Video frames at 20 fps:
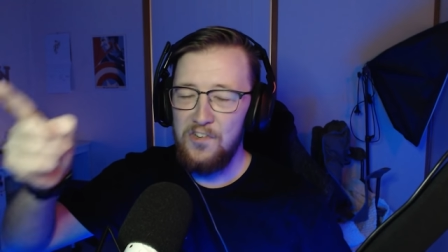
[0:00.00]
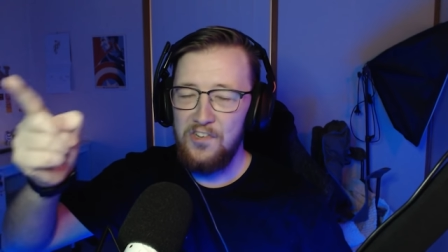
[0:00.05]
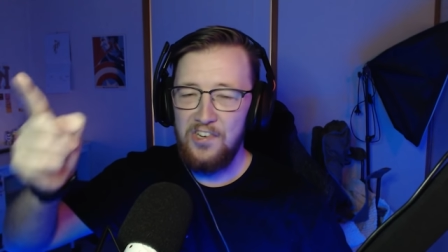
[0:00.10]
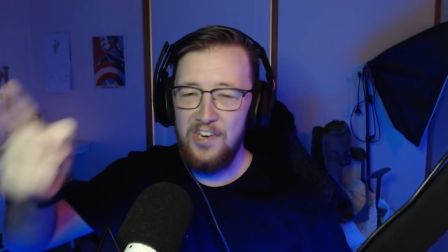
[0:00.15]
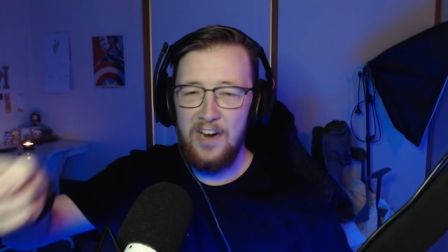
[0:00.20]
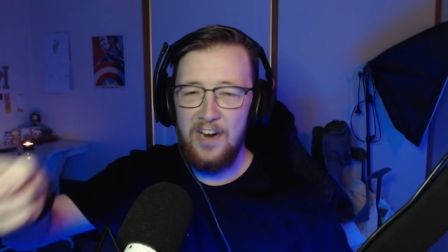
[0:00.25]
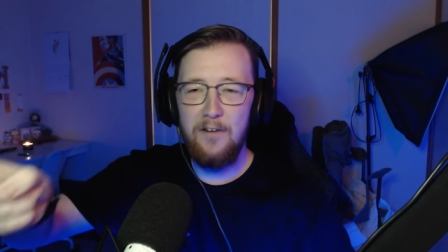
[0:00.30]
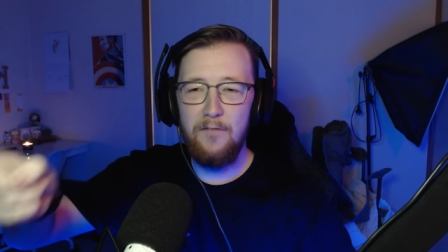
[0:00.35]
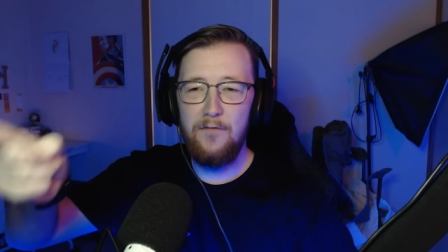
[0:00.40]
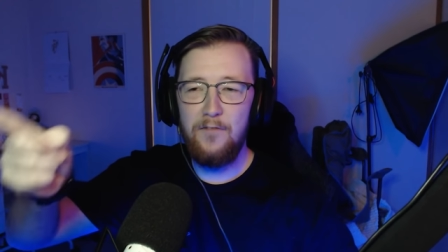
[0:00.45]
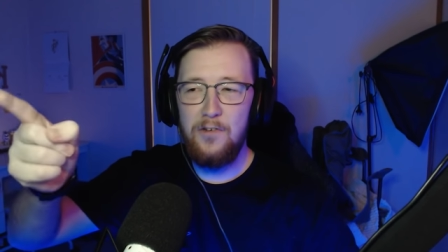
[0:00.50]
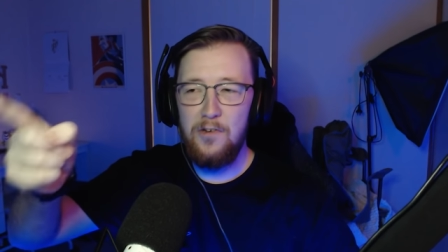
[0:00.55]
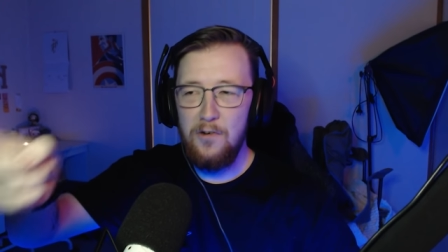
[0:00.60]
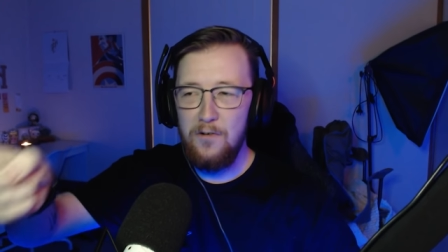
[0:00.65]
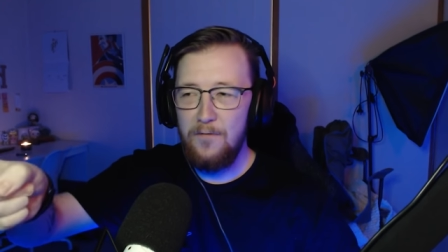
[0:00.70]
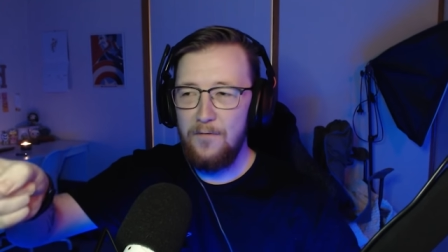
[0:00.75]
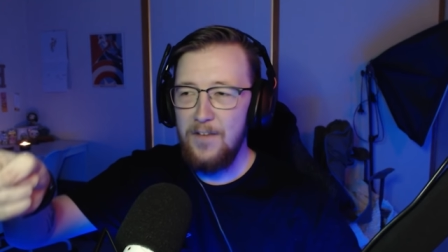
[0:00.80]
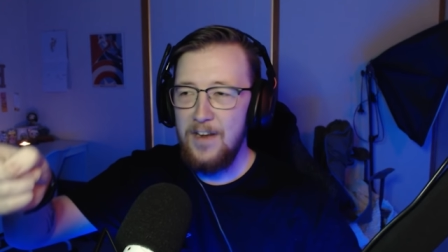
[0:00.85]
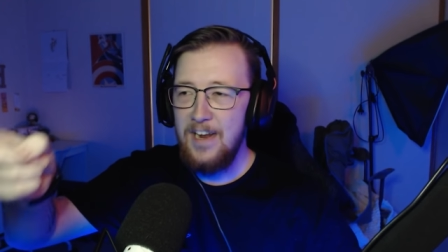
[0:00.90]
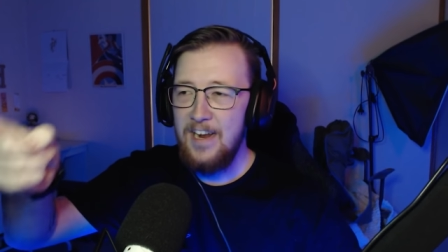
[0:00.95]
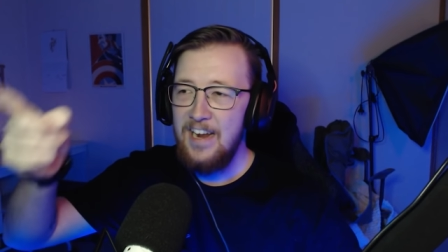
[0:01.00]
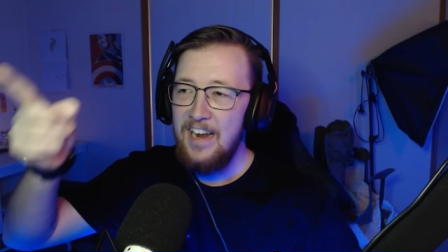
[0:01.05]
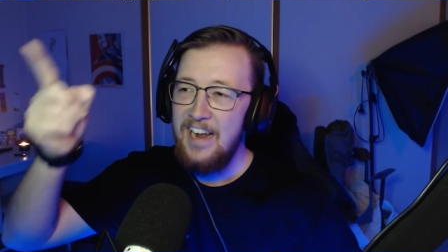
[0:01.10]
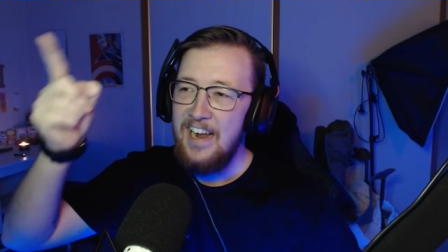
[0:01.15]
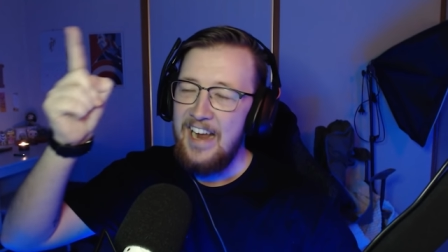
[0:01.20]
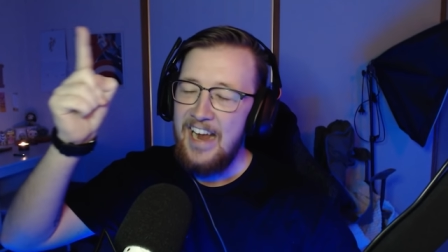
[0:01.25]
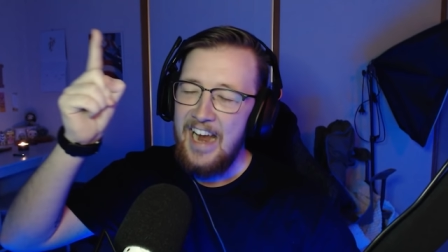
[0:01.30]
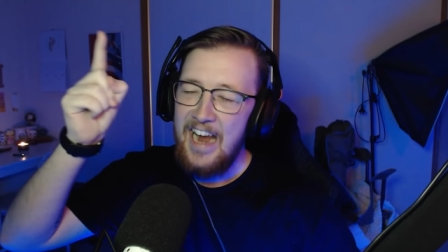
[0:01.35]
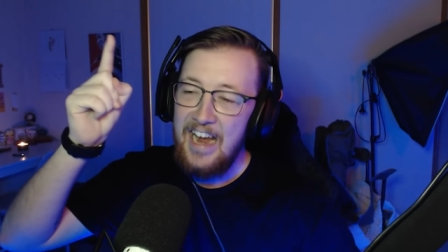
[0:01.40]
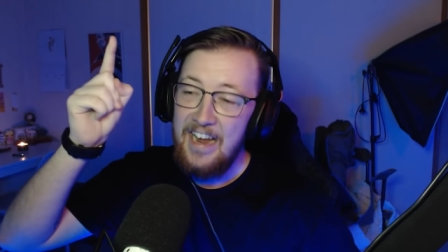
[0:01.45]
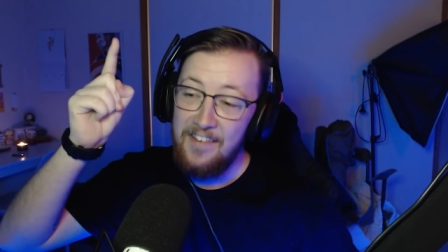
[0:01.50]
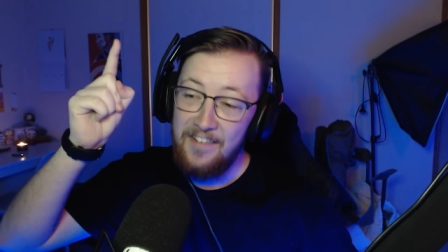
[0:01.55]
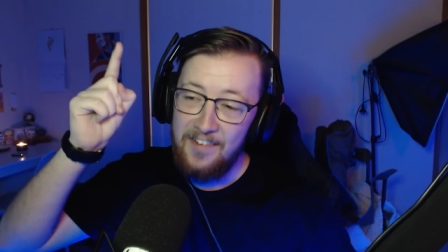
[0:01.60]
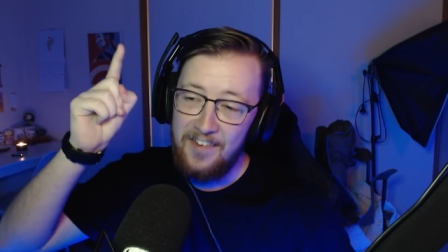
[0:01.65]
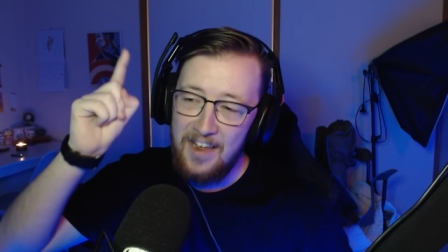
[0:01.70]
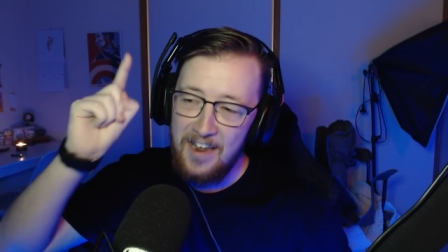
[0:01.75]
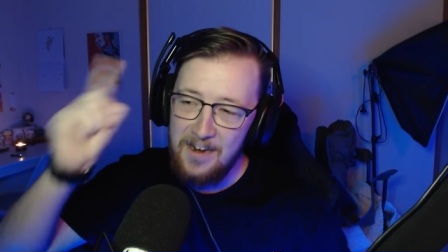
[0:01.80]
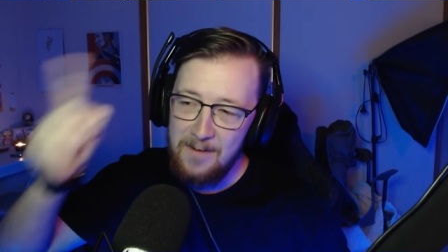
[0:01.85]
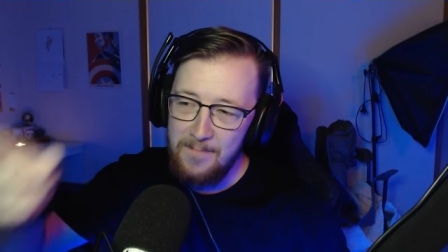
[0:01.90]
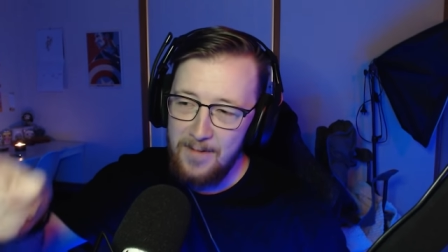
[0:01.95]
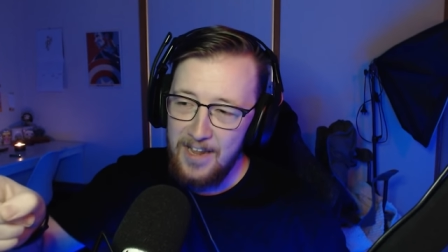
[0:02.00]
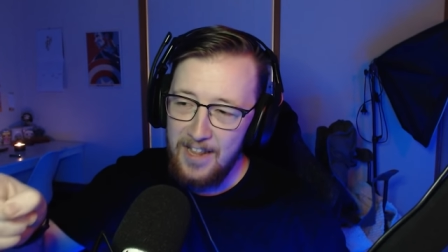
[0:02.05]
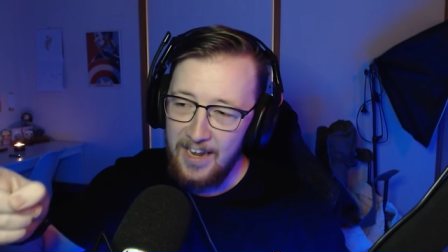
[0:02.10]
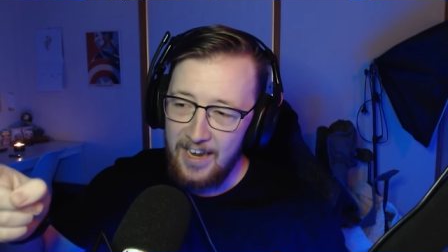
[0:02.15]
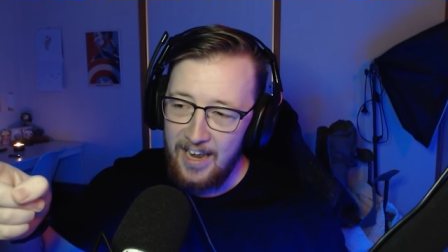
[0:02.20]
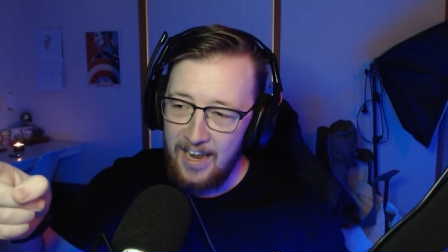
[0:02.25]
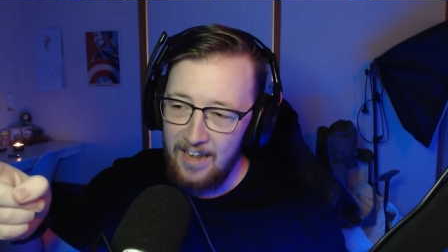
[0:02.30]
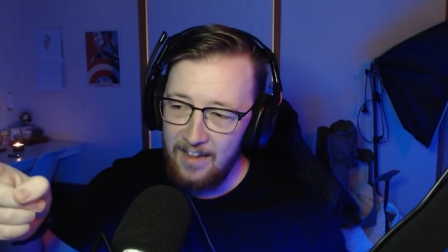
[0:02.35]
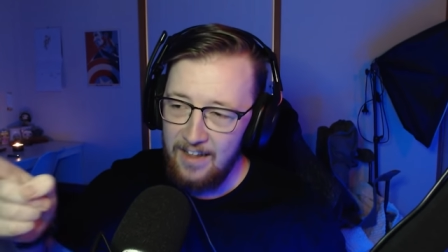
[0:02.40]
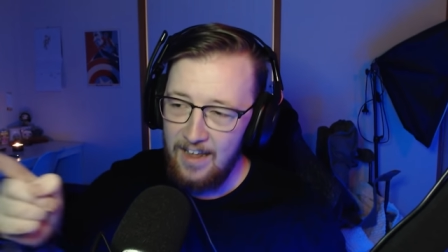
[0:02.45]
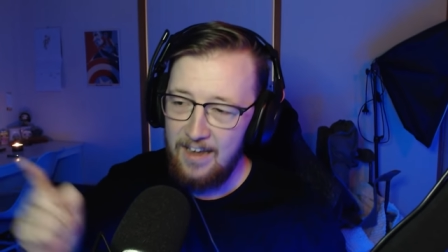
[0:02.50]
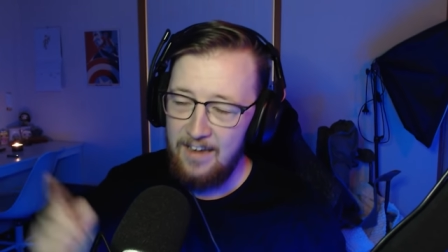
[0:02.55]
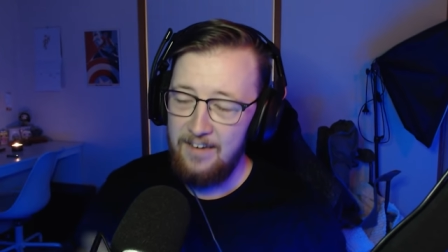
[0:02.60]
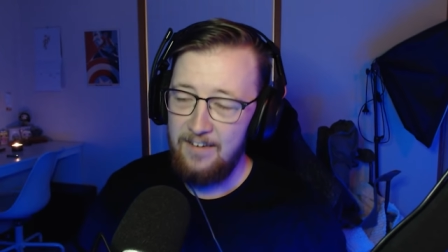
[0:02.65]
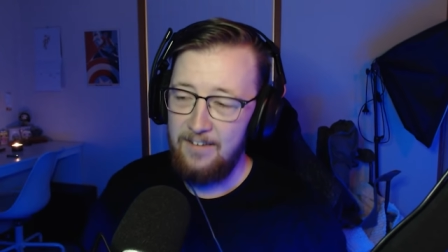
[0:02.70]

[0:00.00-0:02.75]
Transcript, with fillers: Sheriff Doofy is going to be the killer.